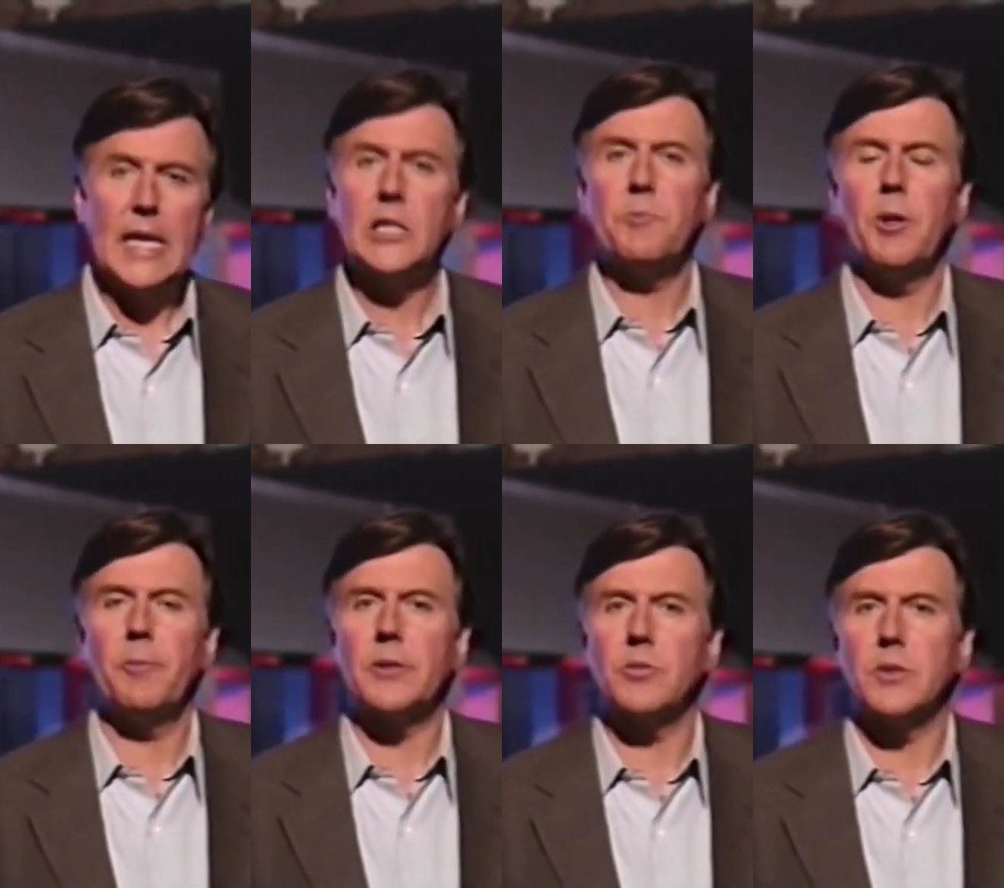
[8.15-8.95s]
Its
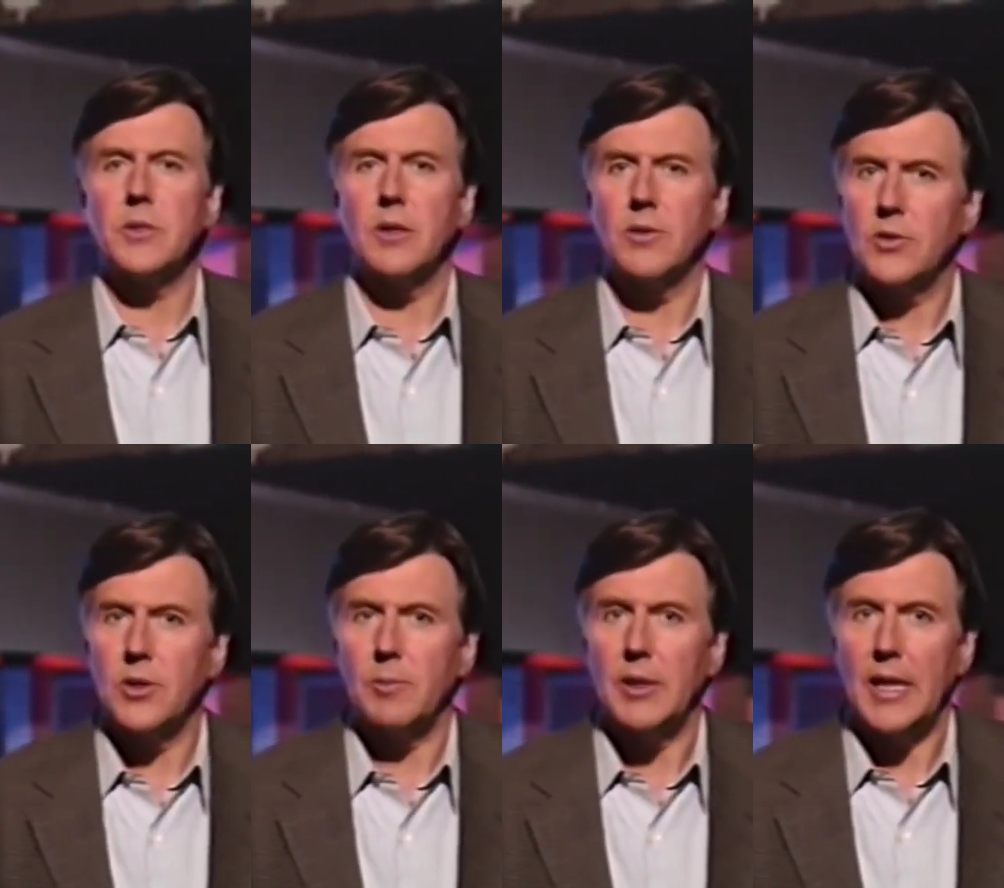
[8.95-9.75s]
purpose was to
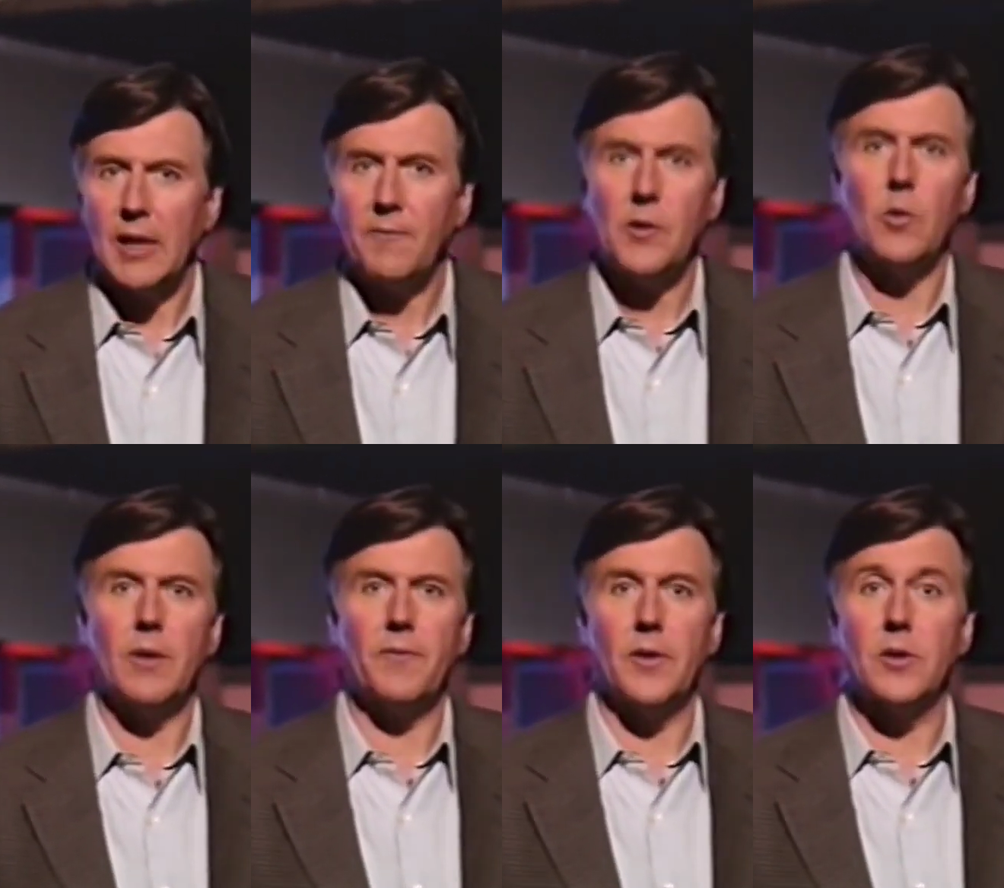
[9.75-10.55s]
determine if
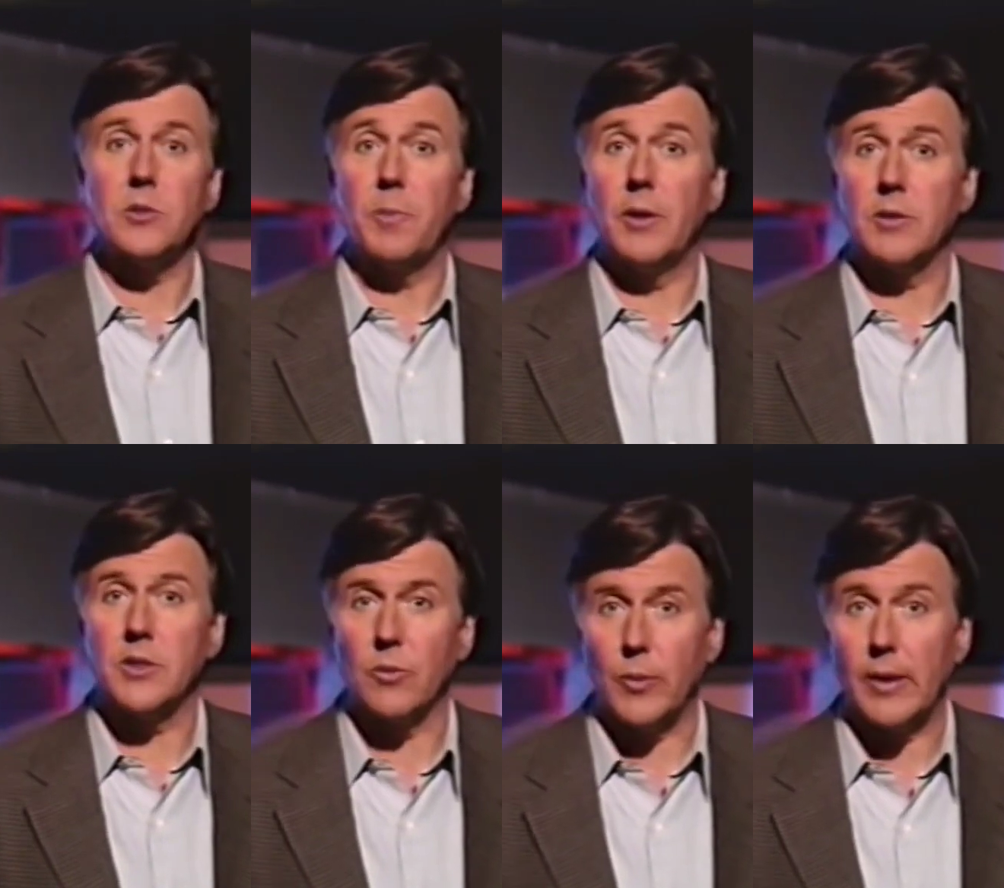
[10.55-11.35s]
UFOs
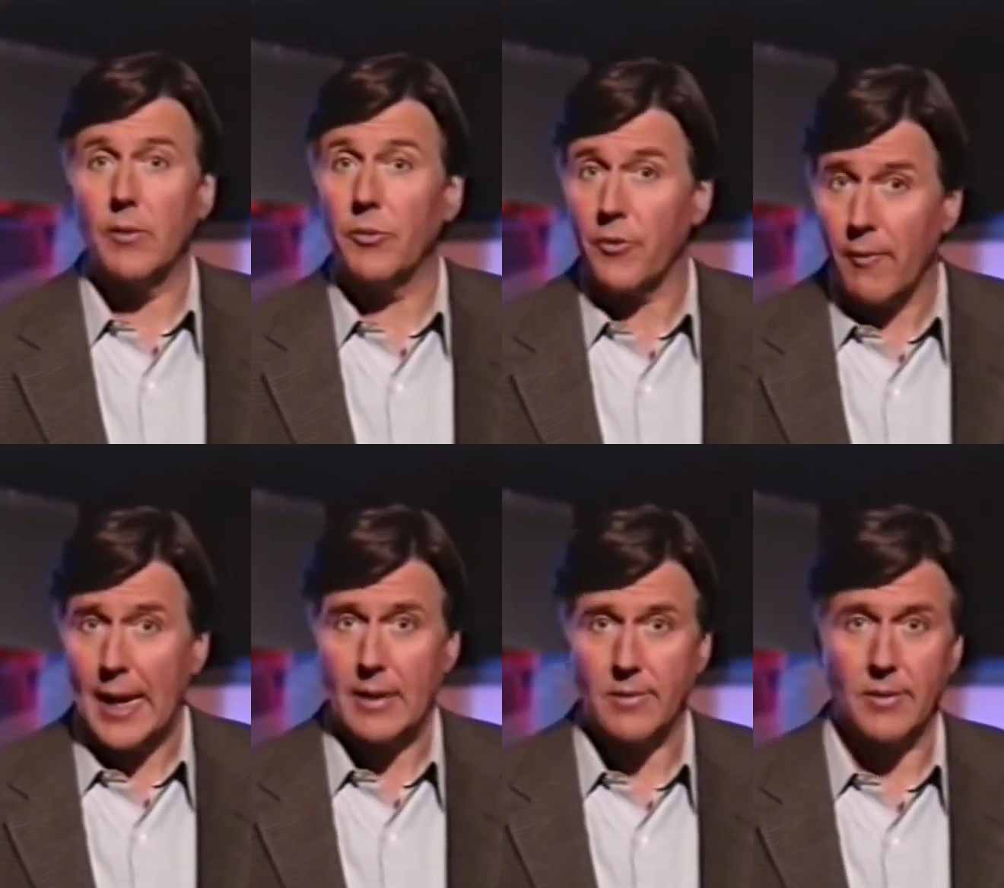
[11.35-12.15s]
posed a real
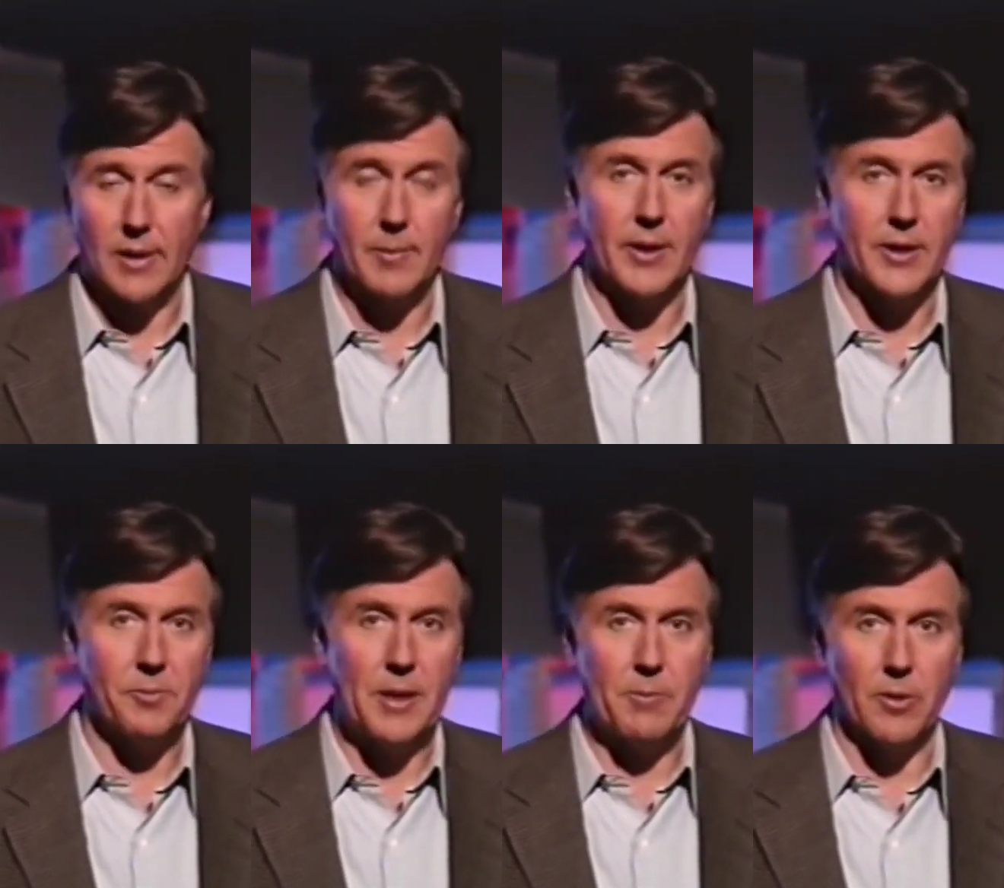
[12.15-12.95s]
threat to the
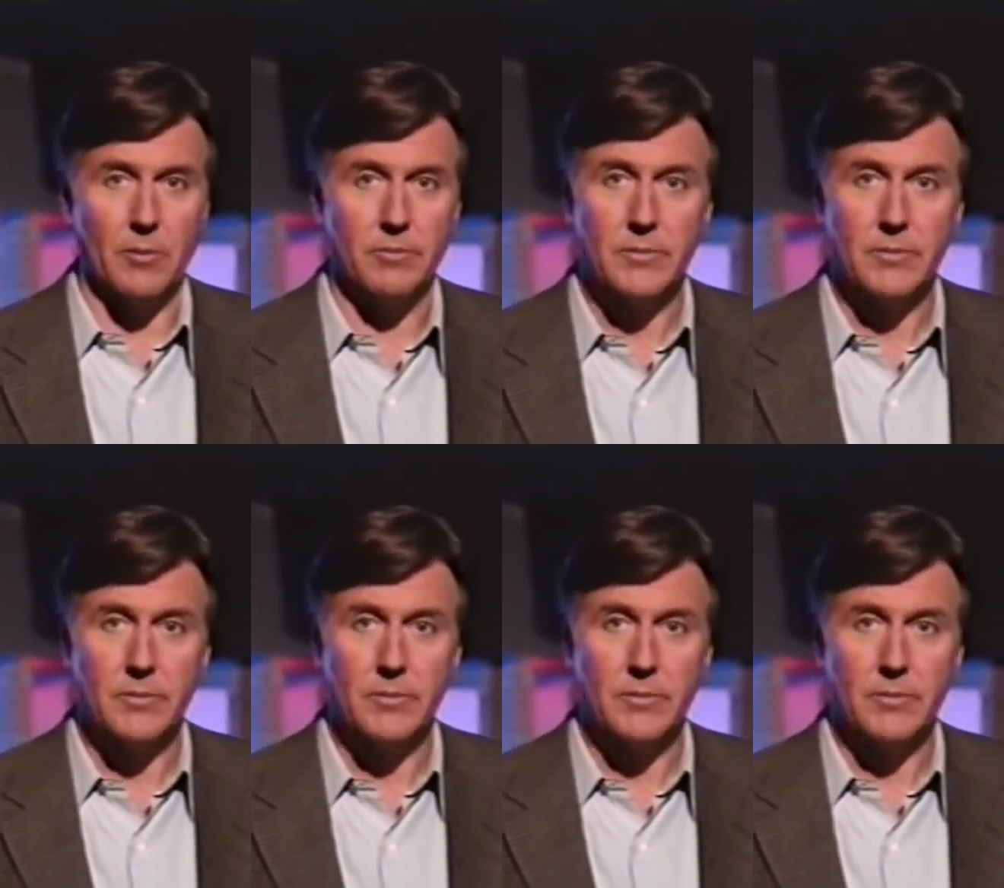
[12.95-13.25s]
American people.